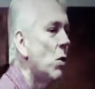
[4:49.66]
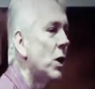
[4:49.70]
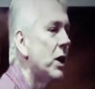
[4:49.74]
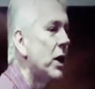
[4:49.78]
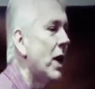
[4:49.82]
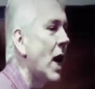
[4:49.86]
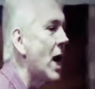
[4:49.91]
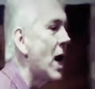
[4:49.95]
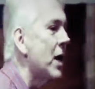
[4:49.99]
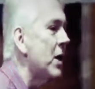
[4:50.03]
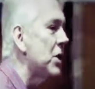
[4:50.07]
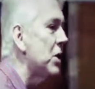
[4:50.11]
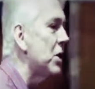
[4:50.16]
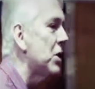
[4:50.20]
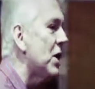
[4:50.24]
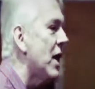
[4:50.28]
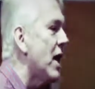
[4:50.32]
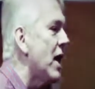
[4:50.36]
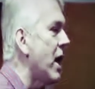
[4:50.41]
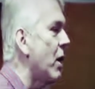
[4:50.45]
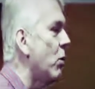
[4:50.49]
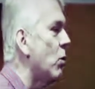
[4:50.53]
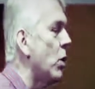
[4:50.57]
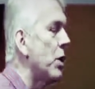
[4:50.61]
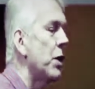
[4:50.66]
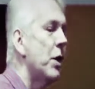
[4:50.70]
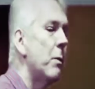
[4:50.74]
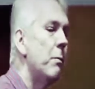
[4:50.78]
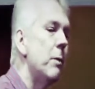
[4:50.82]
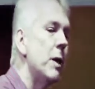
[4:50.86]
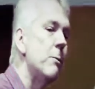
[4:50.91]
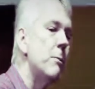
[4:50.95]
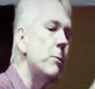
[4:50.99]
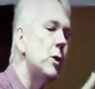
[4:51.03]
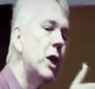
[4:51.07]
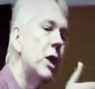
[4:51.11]
what God is saying, whether
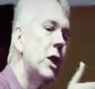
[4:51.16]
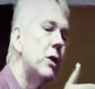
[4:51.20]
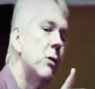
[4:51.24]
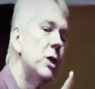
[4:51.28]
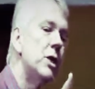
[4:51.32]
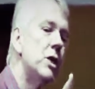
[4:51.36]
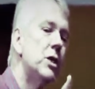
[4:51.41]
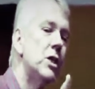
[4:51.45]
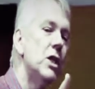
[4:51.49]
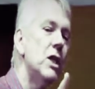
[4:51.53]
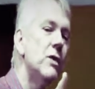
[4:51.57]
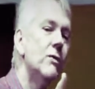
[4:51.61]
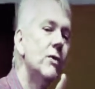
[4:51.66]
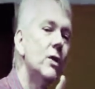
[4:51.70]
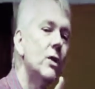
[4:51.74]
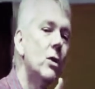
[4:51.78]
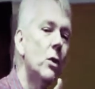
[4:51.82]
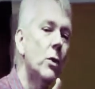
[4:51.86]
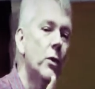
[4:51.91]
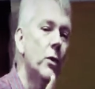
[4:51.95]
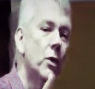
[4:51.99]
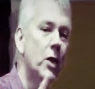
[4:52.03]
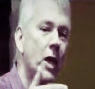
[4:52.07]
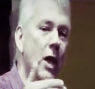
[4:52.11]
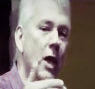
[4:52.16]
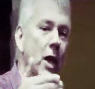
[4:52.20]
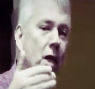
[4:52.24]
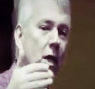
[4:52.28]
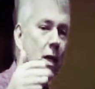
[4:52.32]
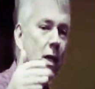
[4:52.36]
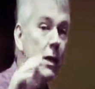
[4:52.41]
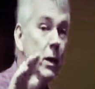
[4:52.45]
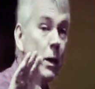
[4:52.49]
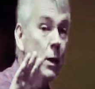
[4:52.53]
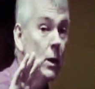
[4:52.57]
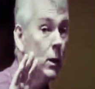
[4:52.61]
people can receive it or they're kind
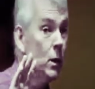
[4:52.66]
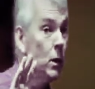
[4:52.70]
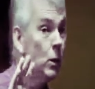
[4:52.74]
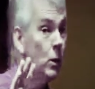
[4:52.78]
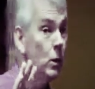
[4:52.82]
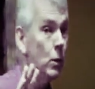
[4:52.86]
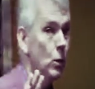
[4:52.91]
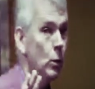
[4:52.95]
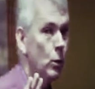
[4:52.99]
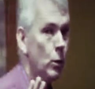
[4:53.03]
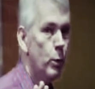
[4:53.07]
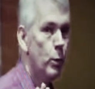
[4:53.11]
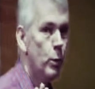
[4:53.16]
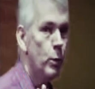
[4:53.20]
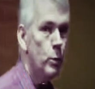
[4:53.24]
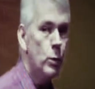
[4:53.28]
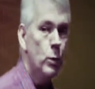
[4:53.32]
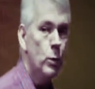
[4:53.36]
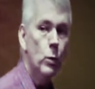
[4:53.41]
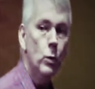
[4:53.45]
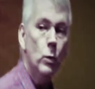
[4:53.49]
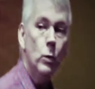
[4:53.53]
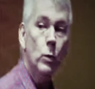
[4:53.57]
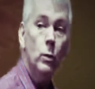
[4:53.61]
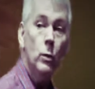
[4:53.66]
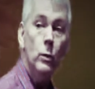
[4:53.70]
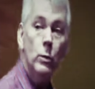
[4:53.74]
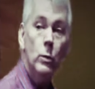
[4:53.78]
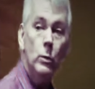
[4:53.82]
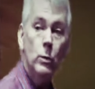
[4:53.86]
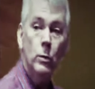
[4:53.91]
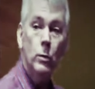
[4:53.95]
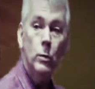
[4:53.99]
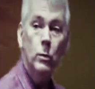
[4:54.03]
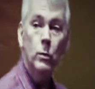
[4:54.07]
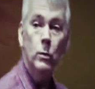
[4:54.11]
of, ooh.
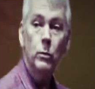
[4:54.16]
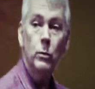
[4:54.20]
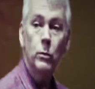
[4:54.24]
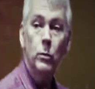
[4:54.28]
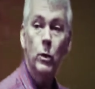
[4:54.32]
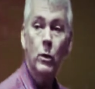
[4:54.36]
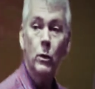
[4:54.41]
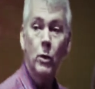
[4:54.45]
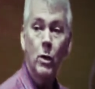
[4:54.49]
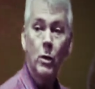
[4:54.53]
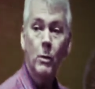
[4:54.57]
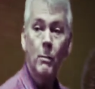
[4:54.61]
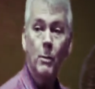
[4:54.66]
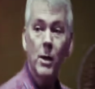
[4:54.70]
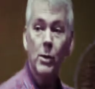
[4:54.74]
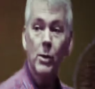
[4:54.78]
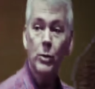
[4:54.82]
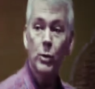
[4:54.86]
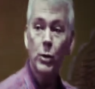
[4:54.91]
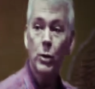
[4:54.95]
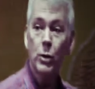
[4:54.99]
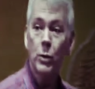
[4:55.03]
Don't know about